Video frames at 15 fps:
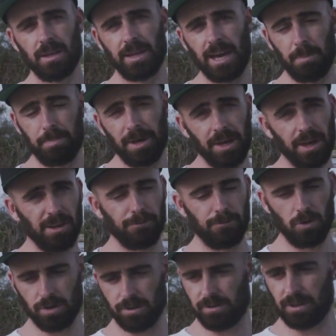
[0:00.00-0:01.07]
Our
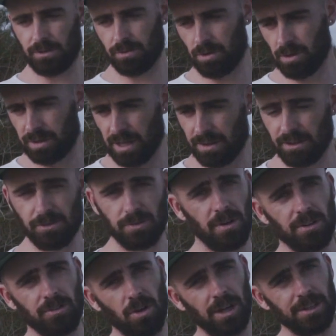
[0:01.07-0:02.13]
PE4 to 6 rod. Now this
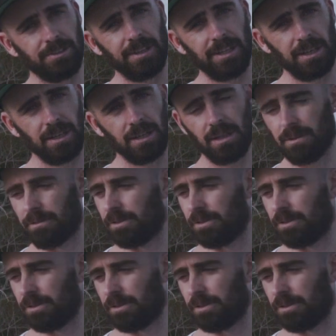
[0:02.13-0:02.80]
rod is ideal